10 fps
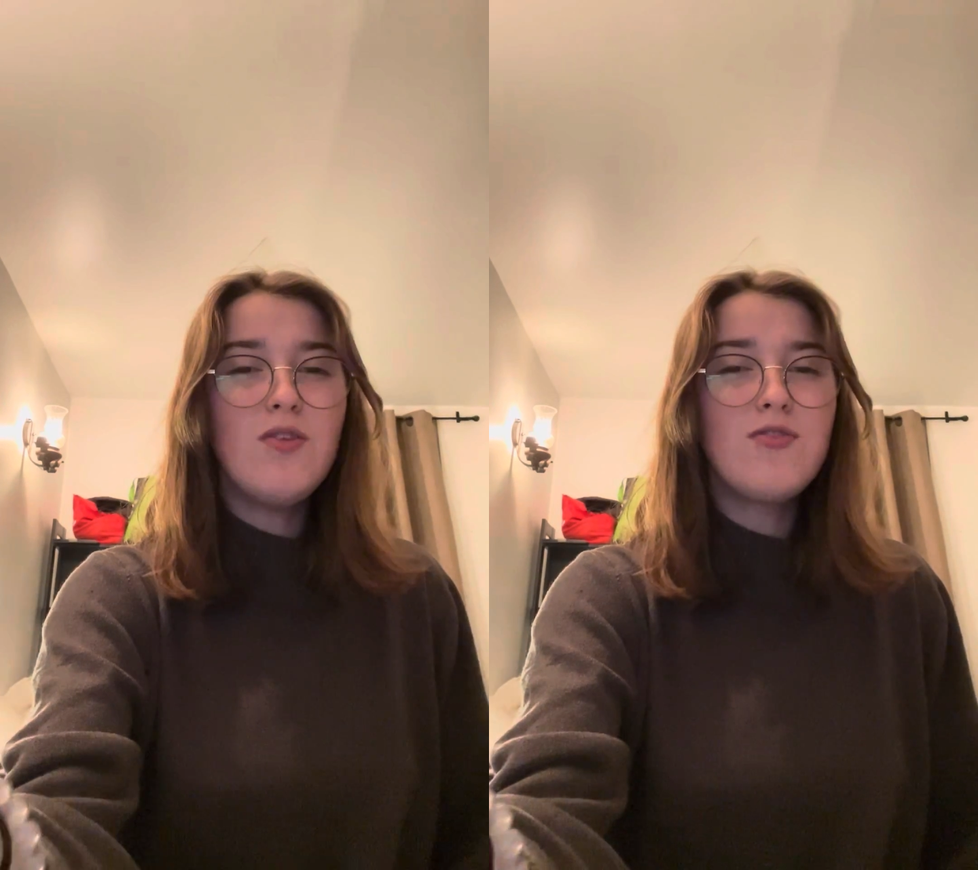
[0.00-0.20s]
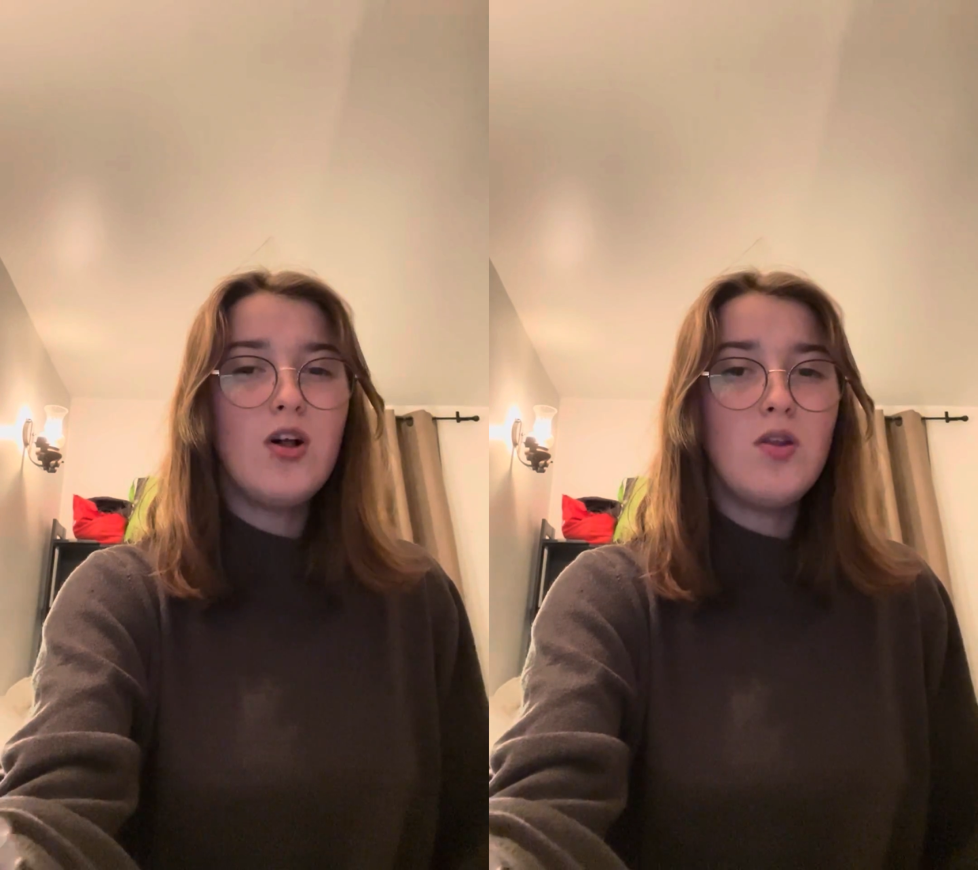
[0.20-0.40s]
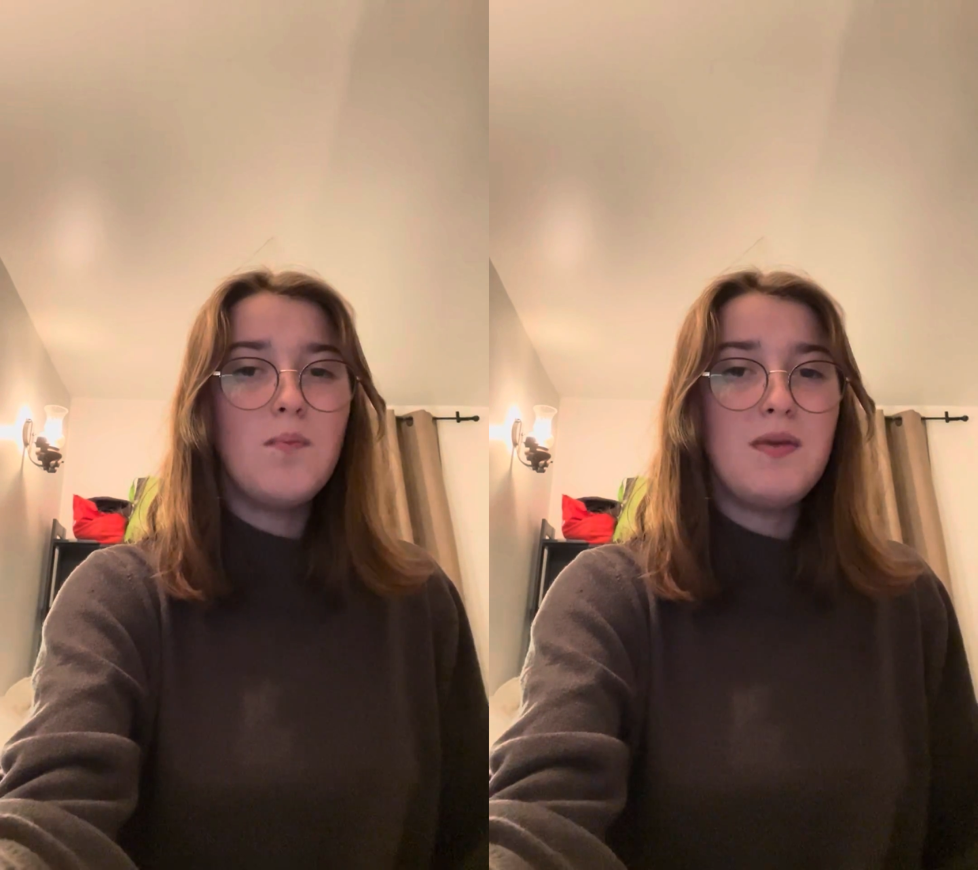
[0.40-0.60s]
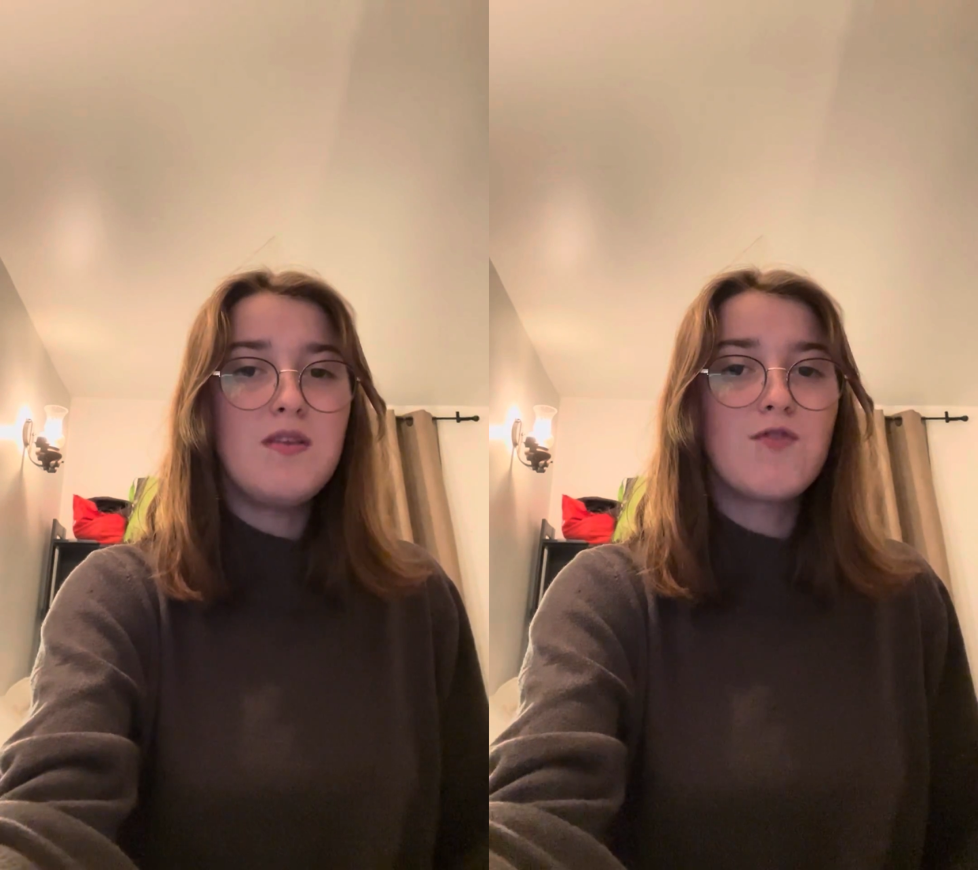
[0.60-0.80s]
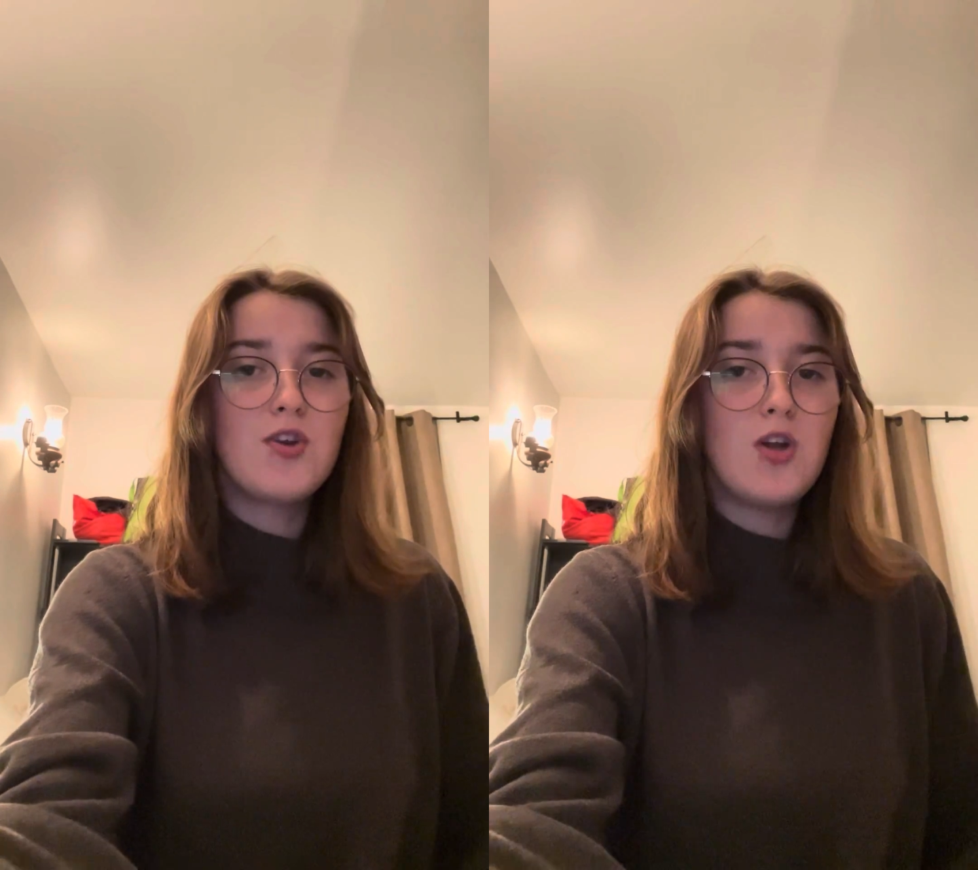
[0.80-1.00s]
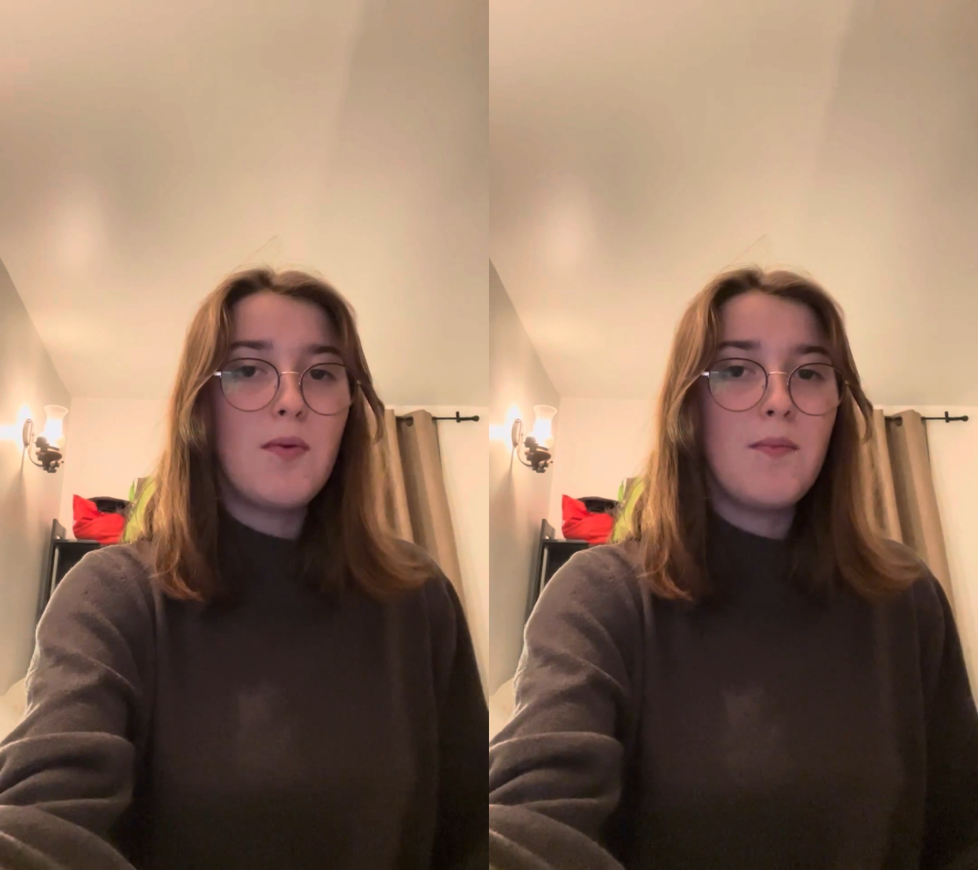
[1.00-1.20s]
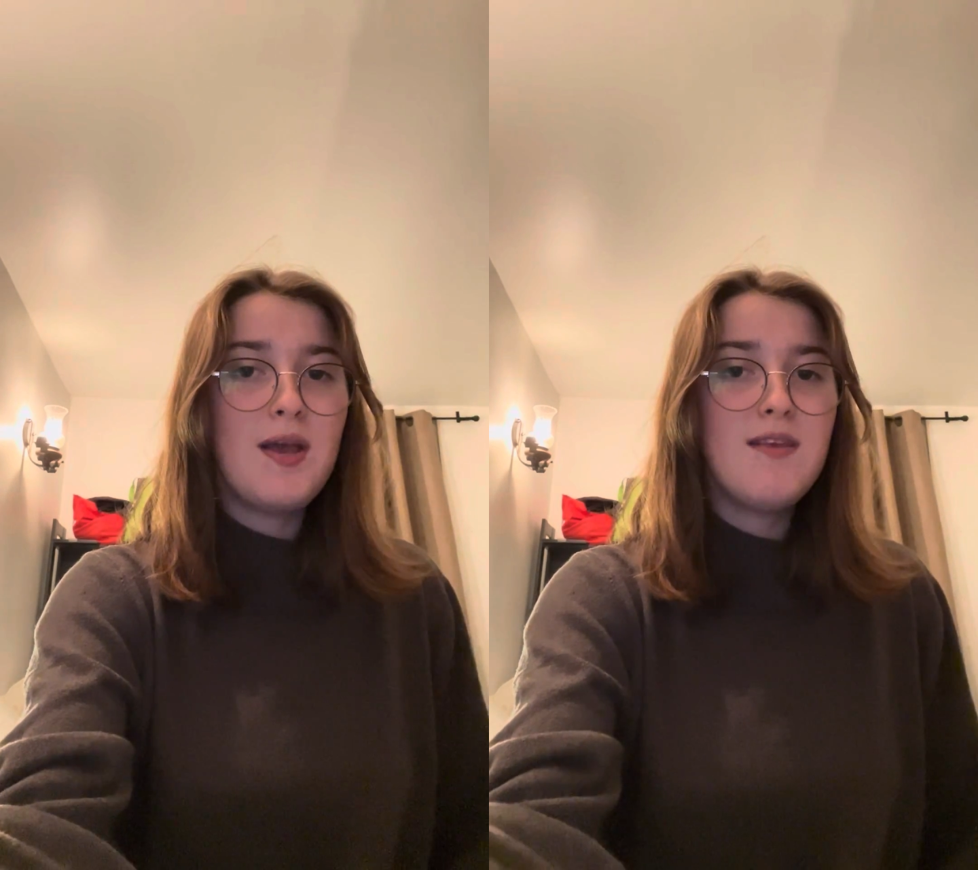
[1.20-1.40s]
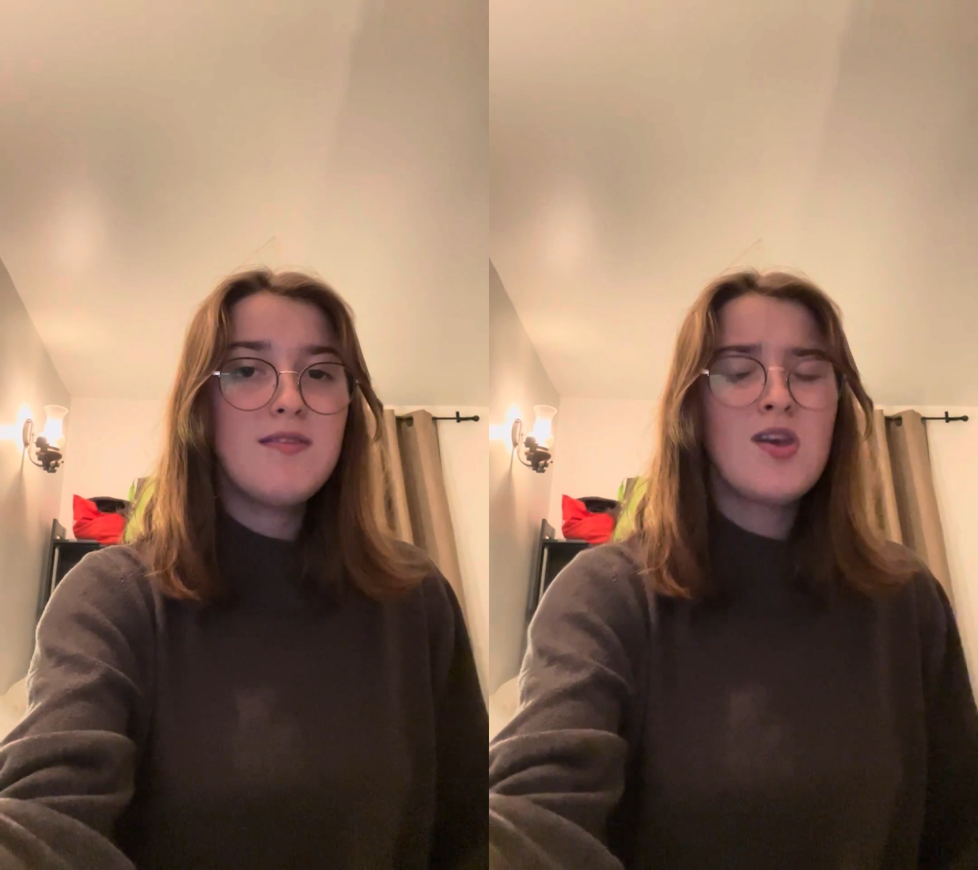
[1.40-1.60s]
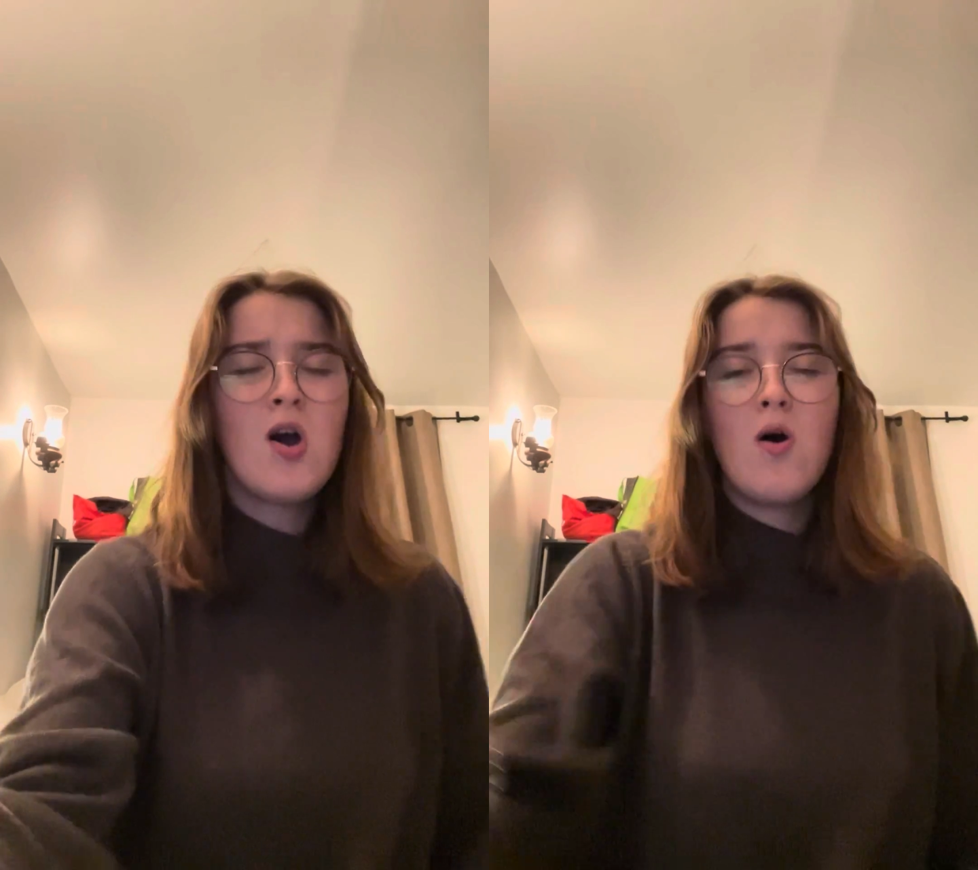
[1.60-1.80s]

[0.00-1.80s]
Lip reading: solo pieces for double bass